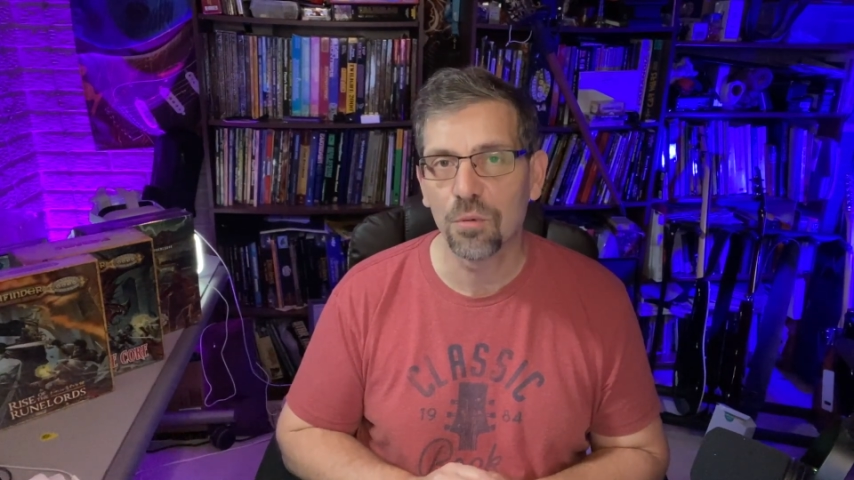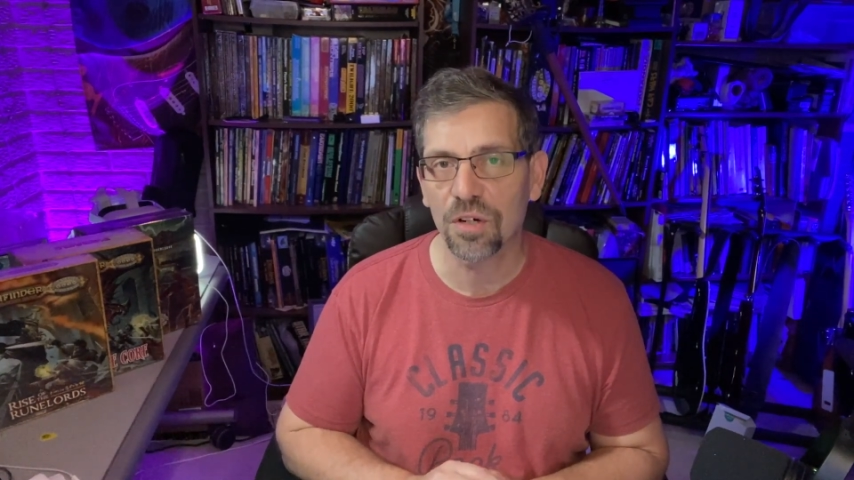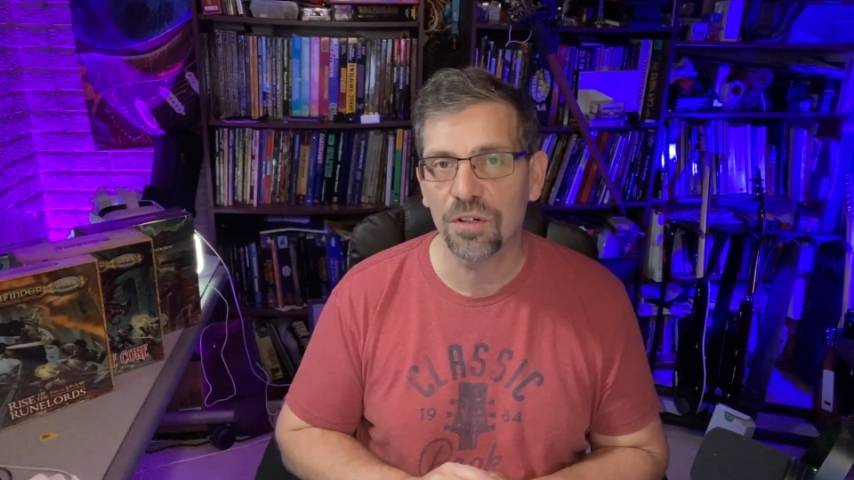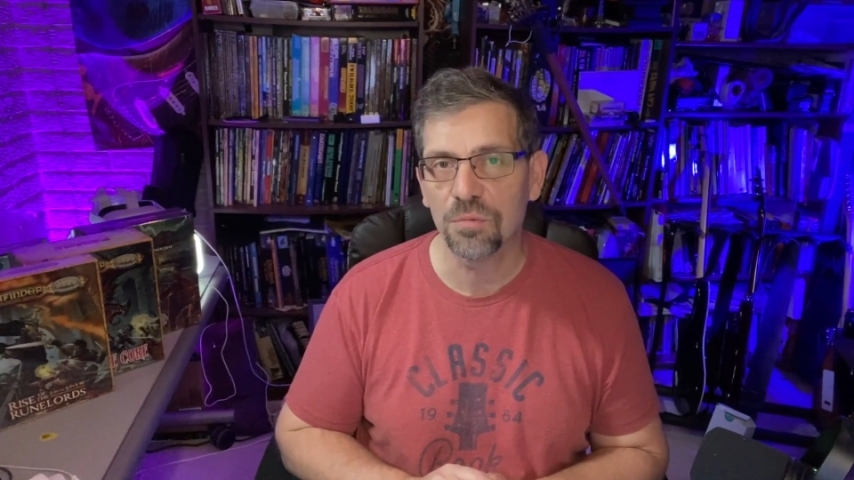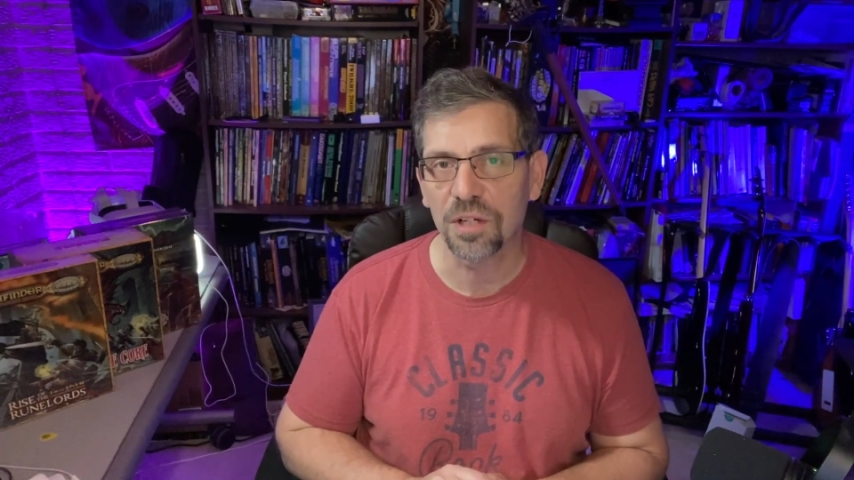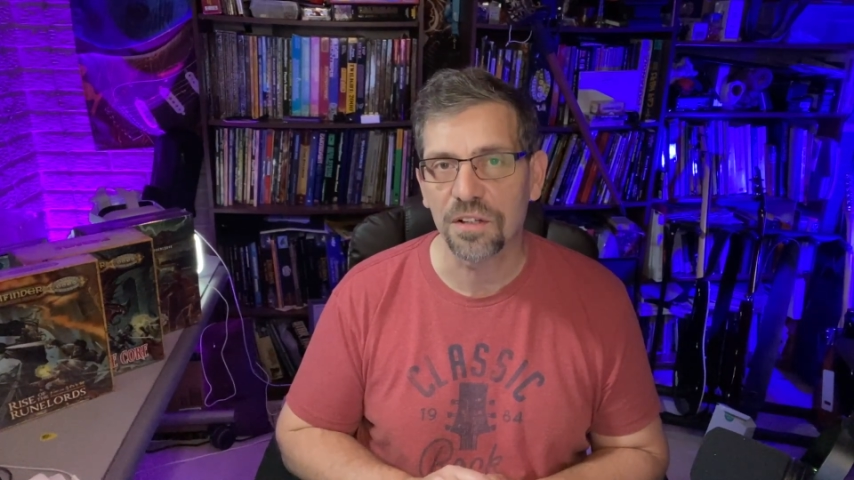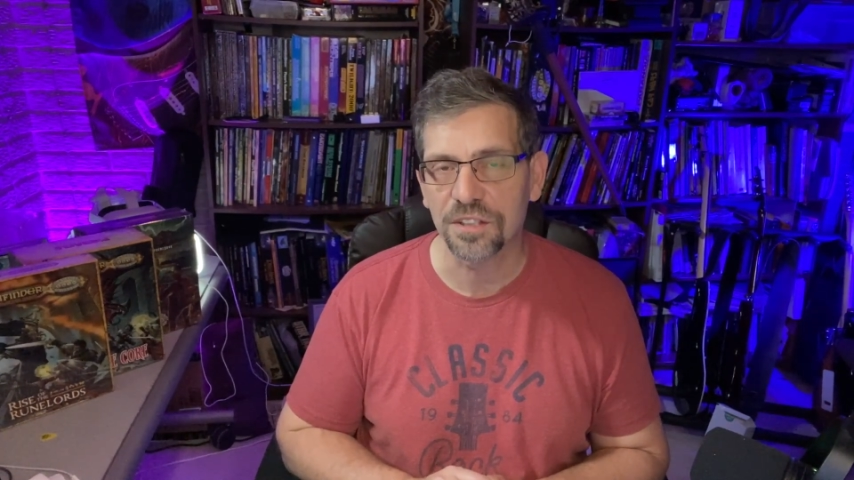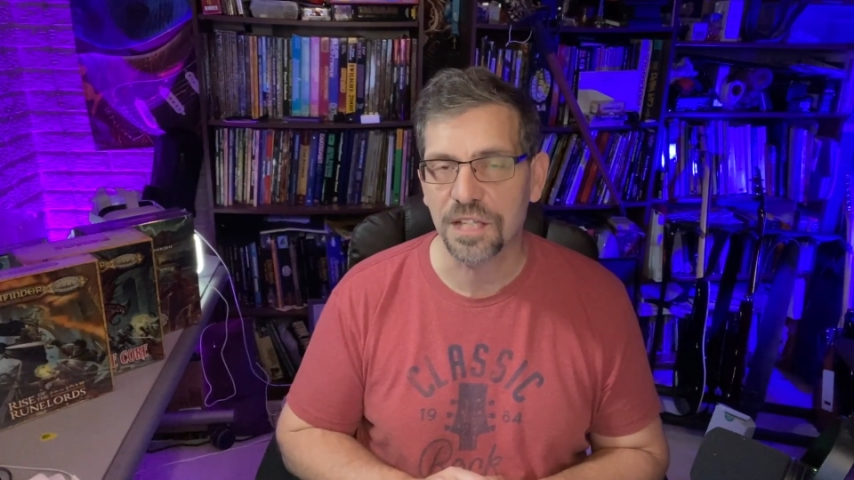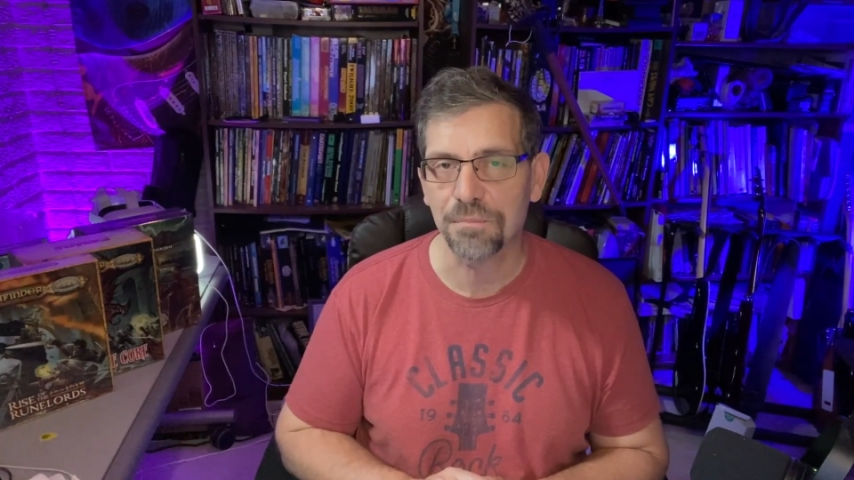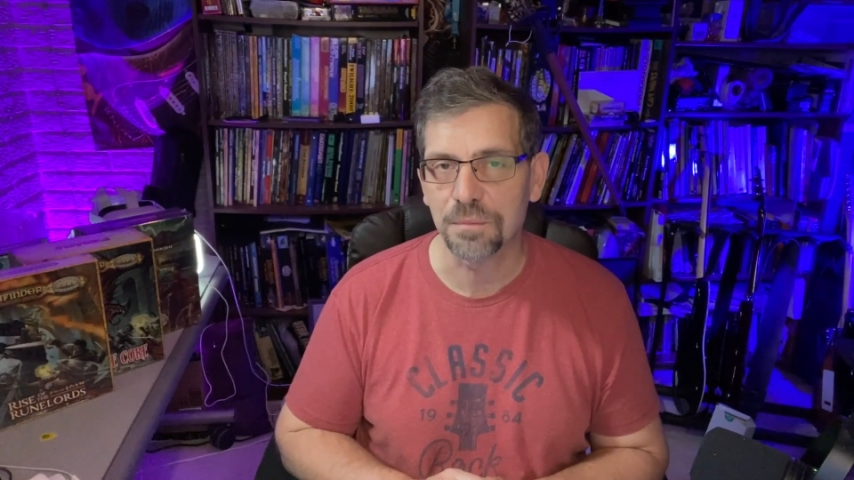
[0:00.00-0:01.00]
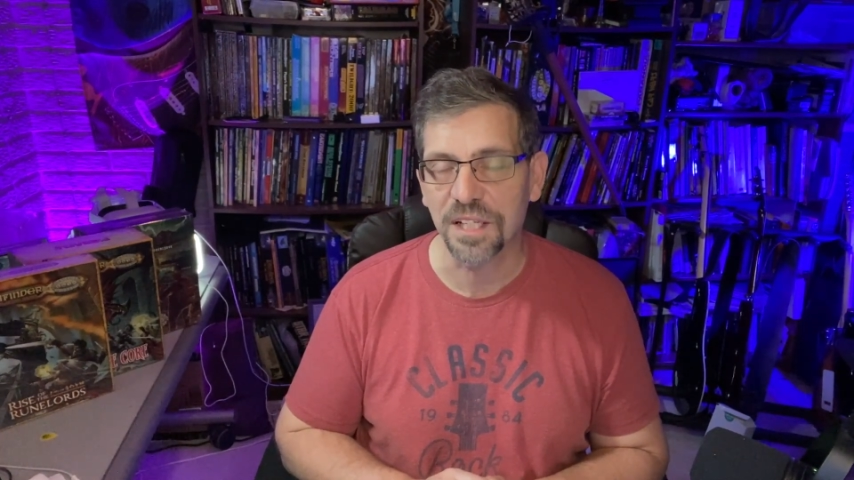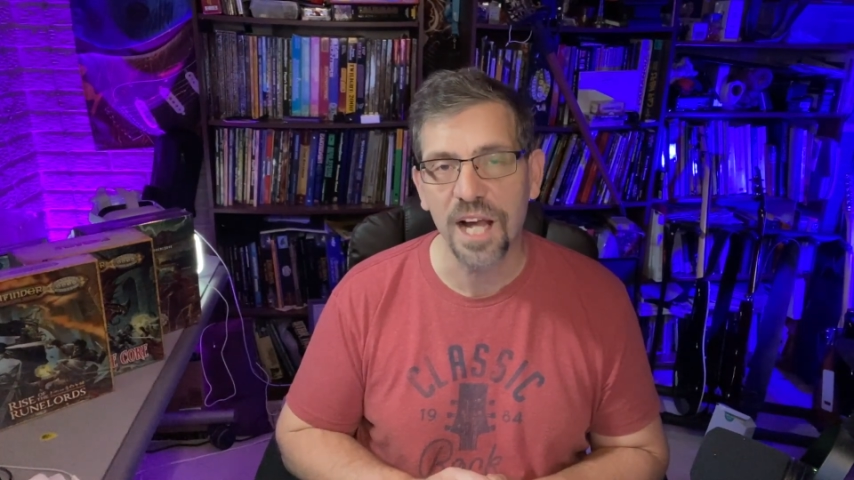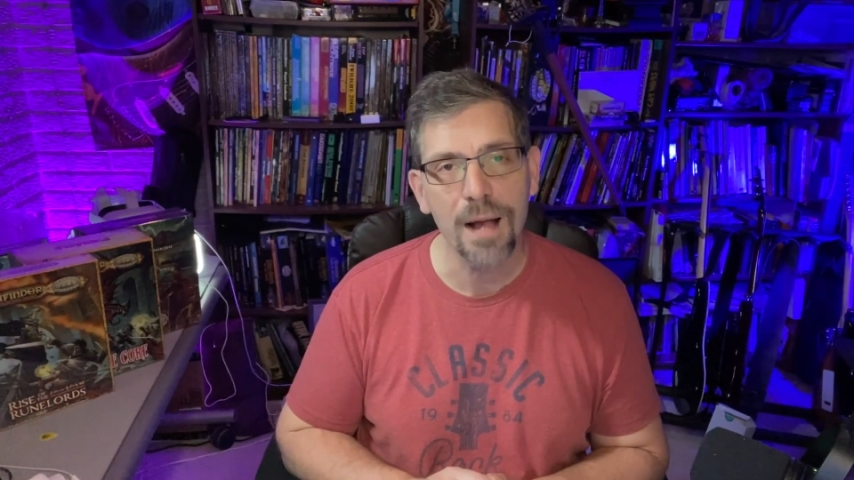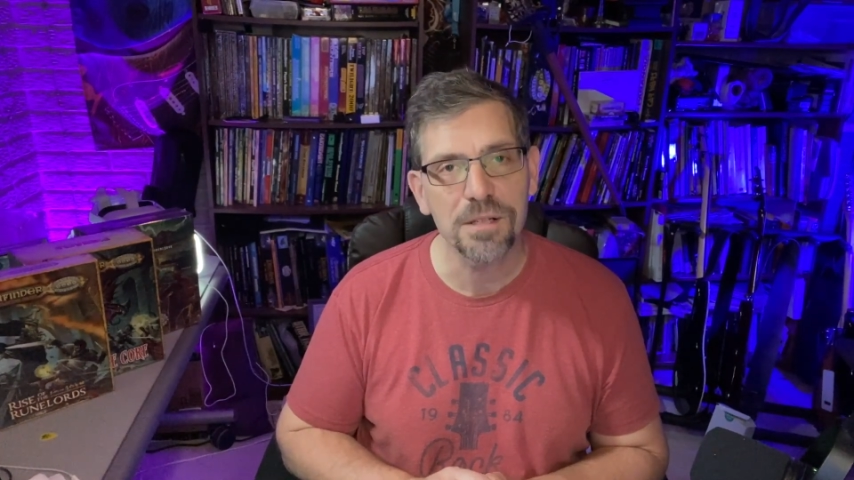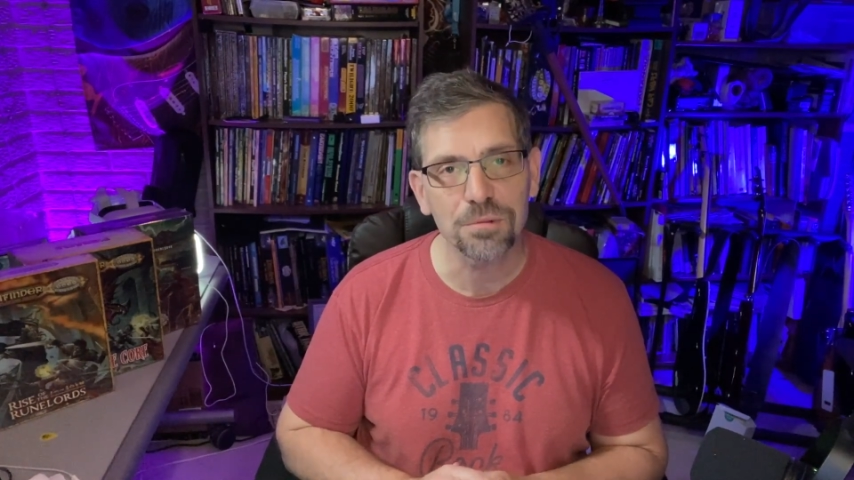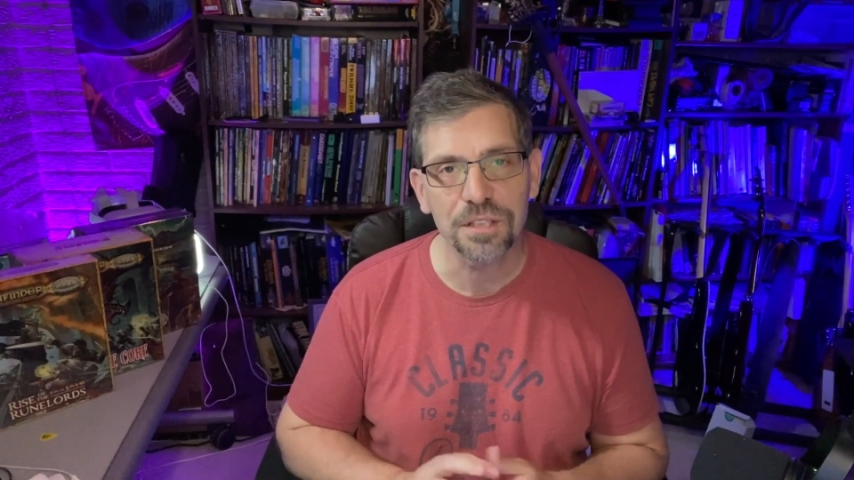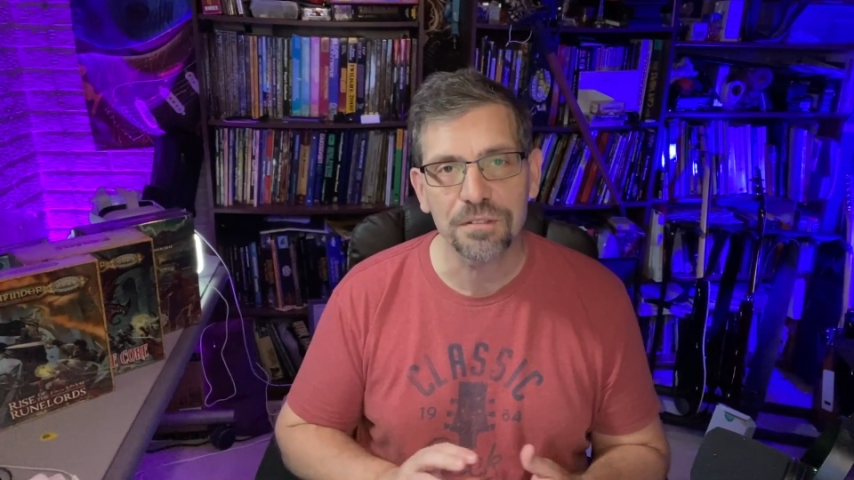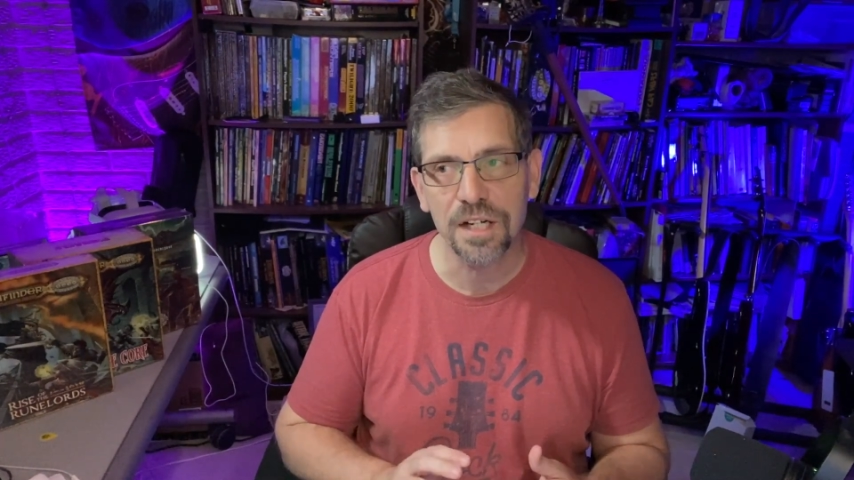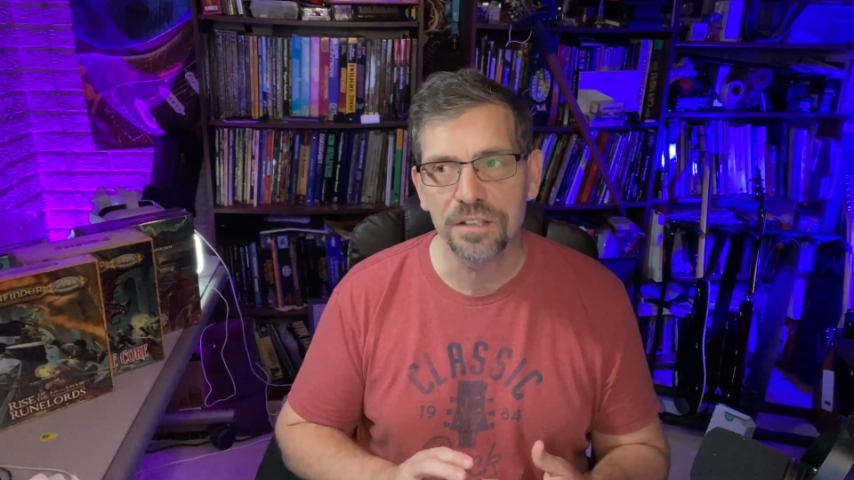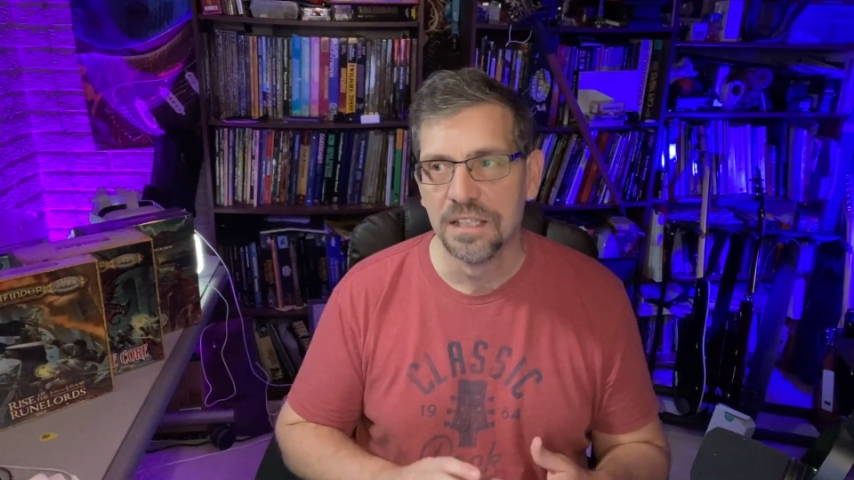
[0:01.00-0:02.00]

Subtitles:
world where there's happen to be goblins running around.